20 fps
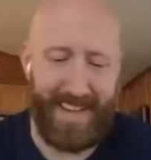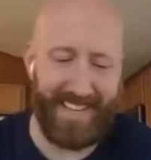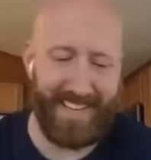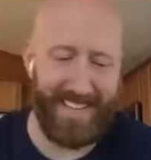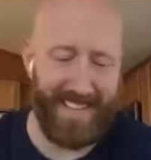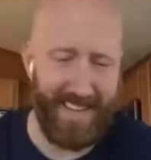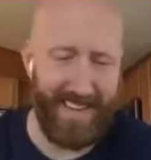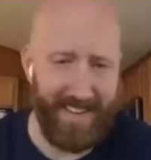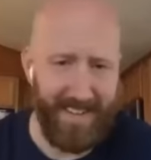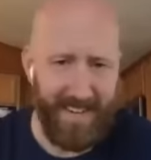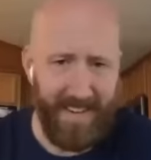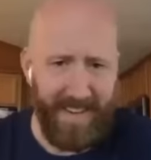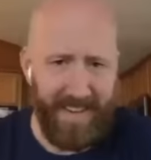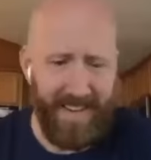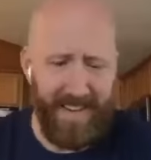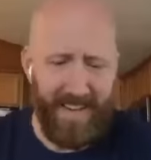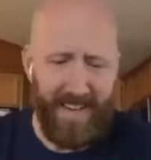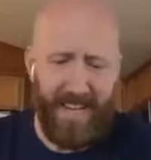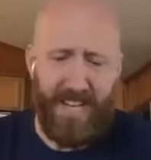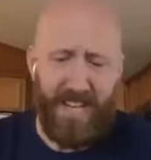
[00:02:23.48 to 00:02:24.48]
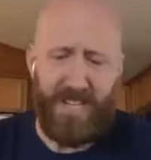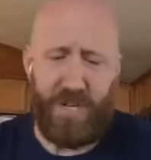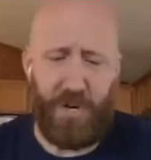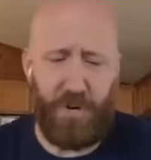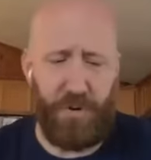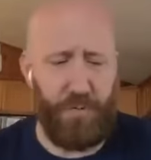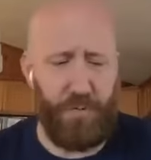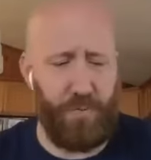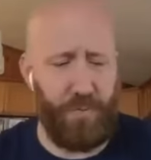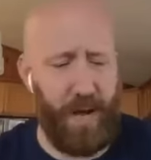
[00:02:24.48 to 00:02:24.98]
Thanks, Sid.
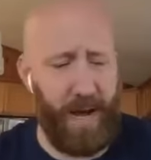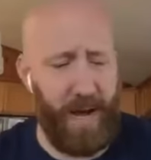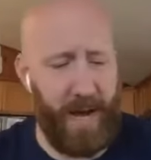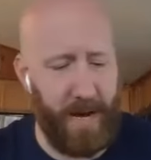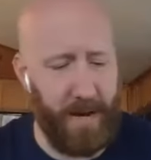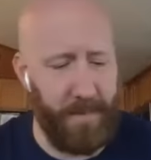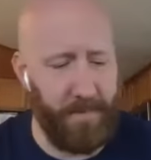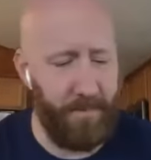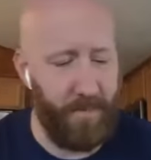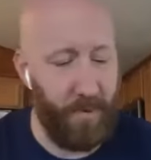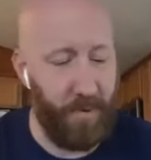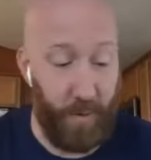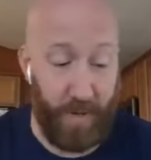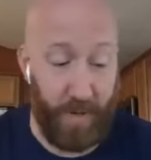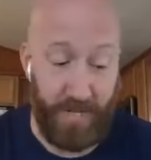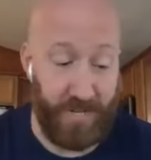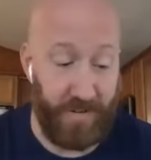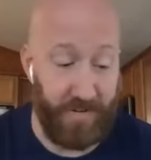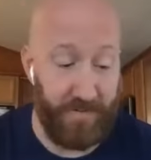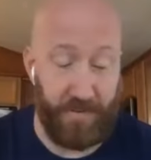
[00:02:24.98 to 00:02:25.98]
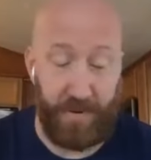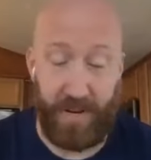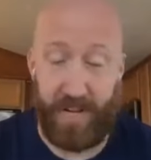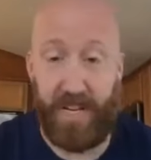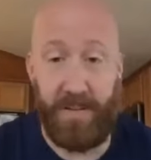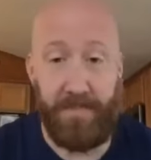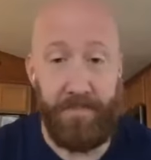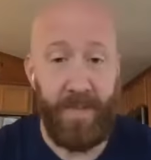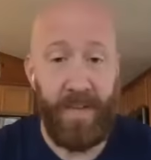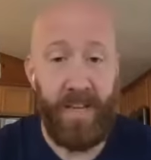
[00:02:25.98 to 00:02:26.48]
So, um, question for
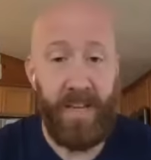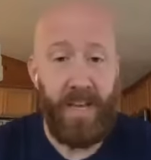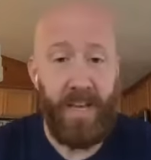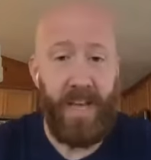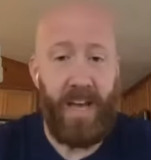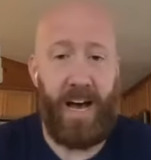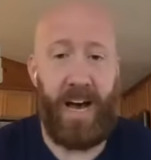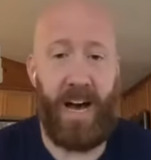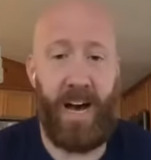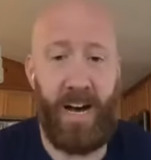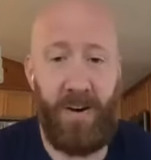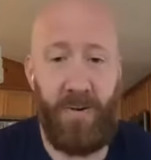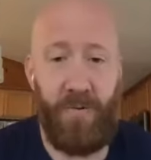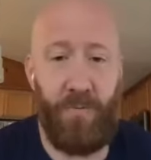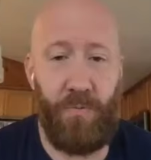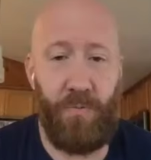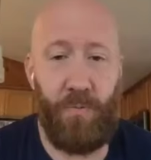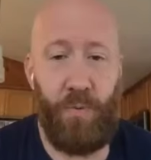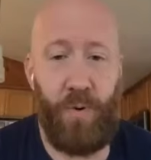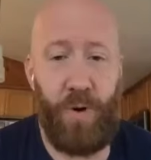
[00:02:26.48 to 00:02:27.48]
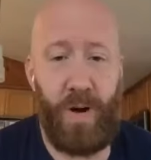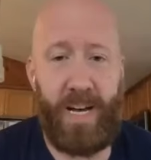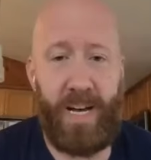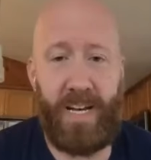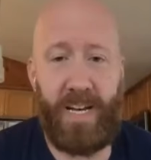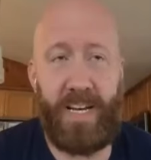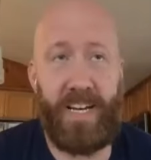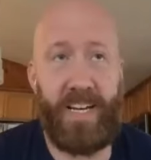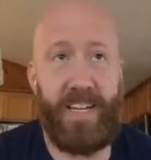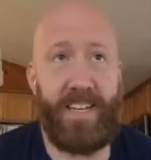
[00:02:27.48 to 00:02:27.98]
you. Uh,
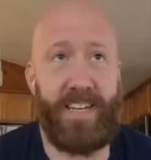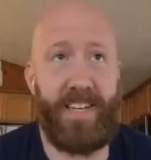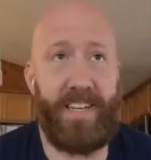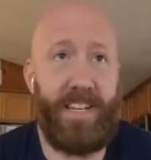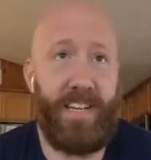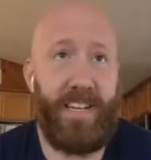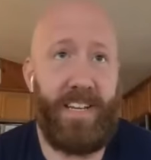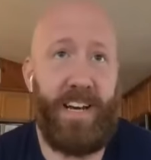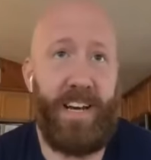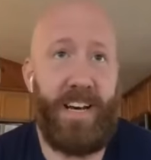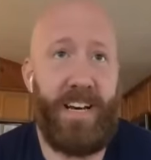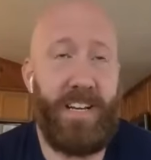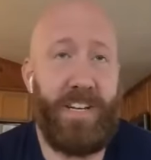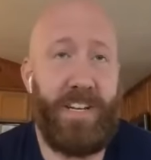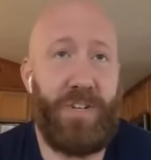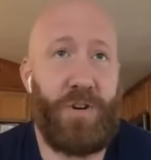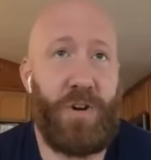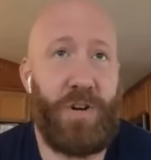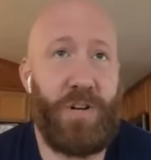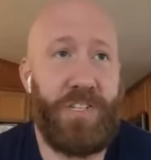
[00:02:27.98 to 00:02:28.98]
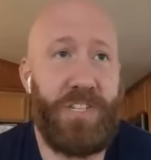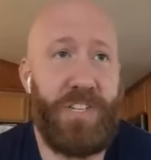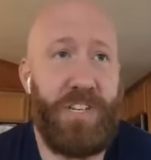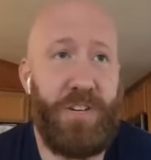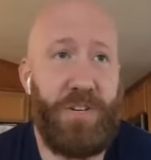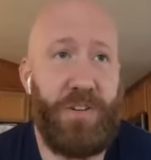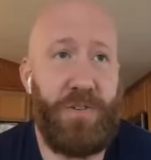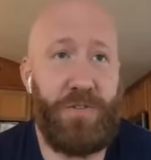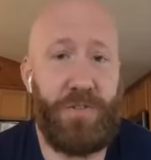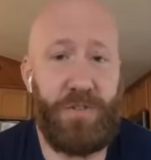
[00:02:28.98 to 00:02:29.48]
what uh, draws
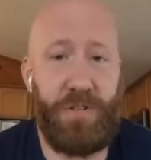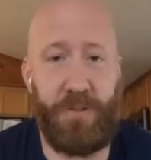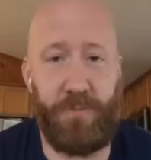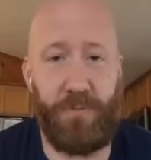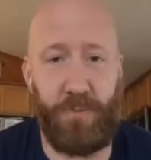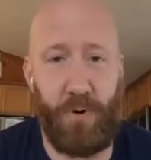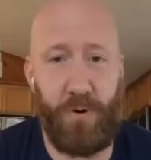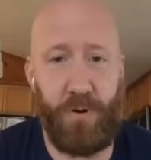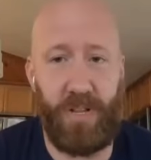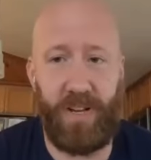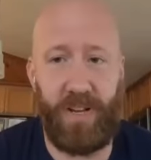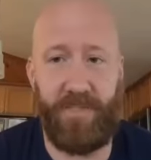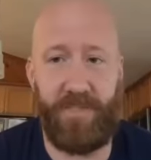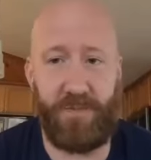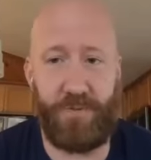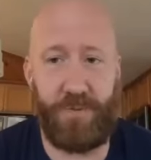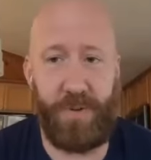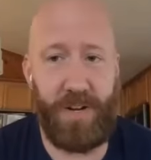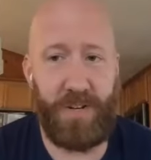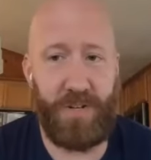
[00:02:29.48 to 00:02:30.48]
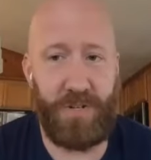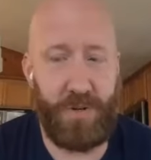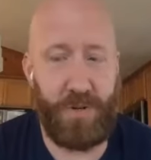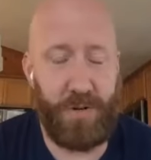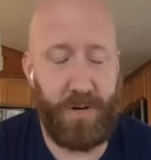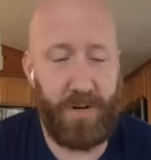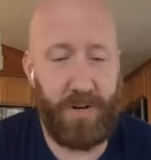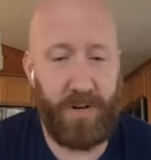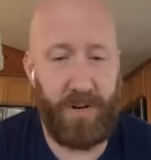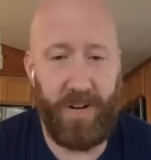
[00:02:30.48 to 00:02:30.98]
you to the role of
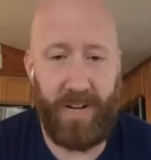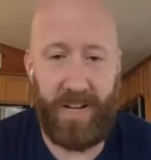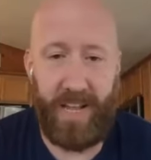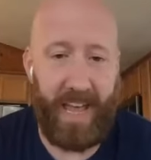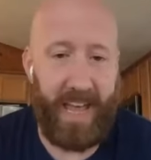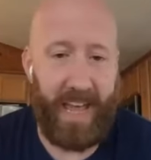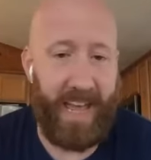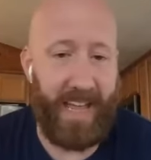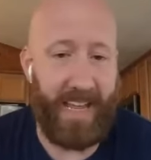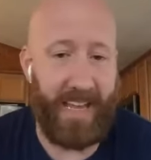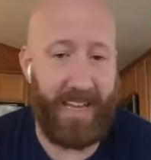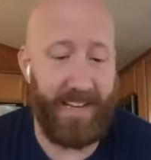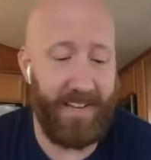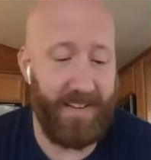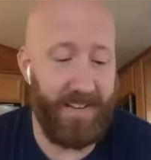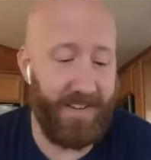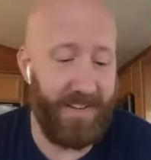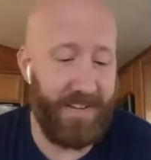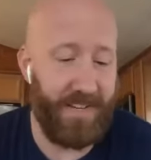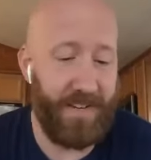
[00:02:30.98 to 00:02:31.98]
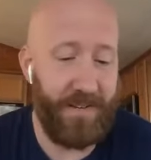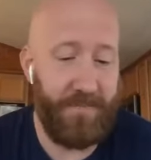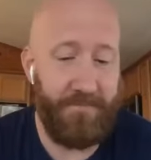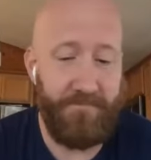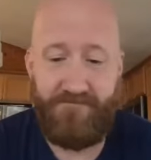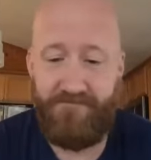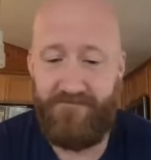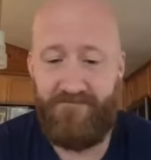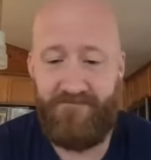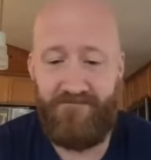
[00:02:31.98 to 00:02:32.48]
treasurer? And
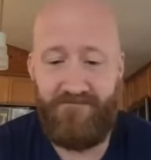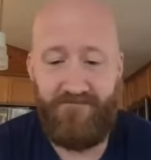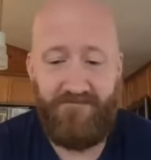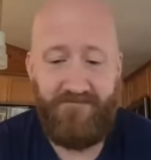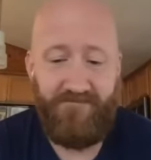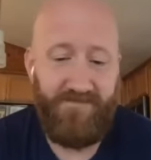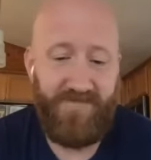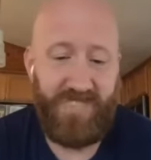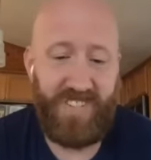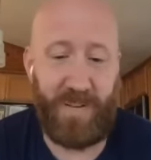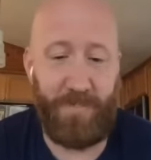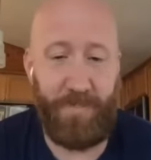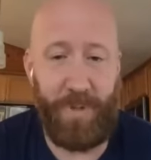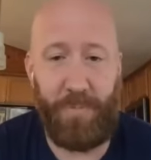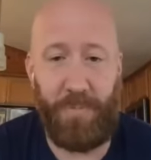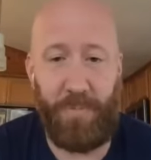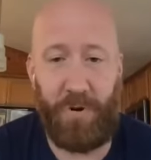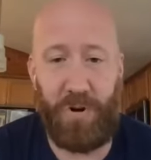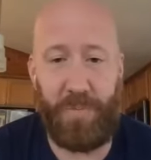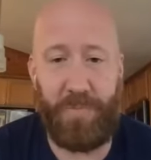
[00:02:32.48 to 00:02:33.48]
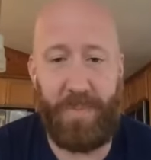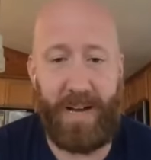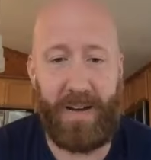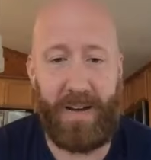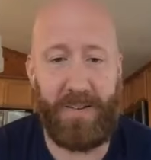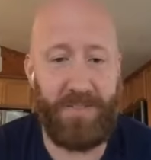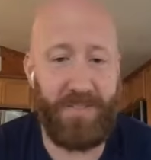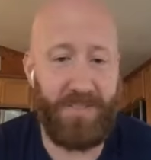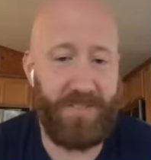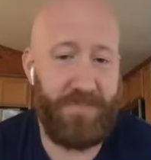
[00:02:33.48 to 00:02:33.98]
tell me more
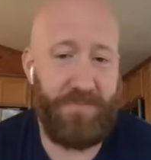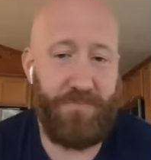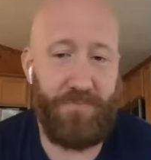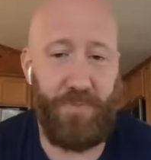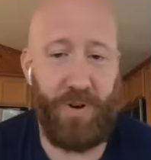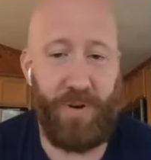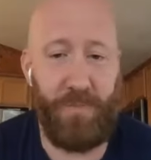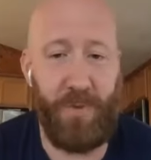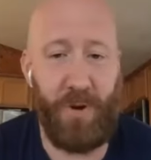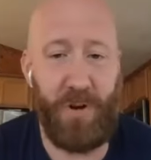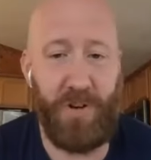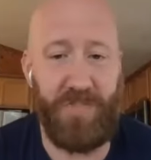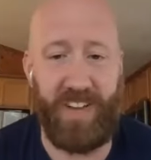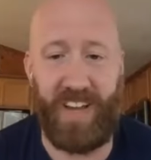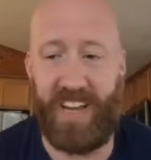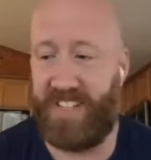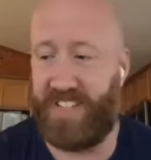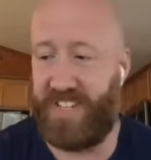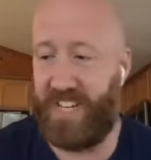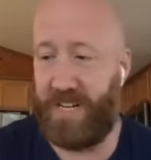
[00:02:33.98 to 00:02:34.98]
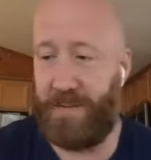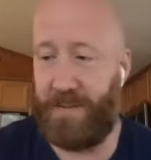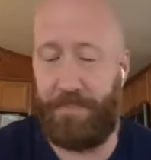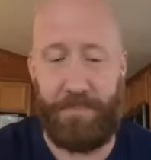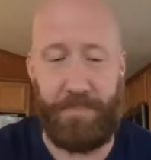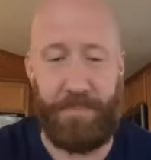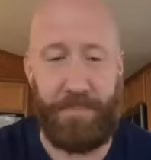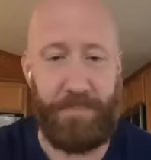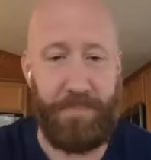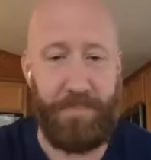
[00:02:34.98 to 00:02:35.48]
about what motivates you.
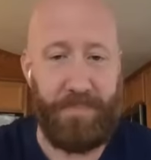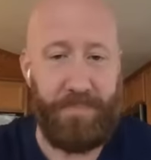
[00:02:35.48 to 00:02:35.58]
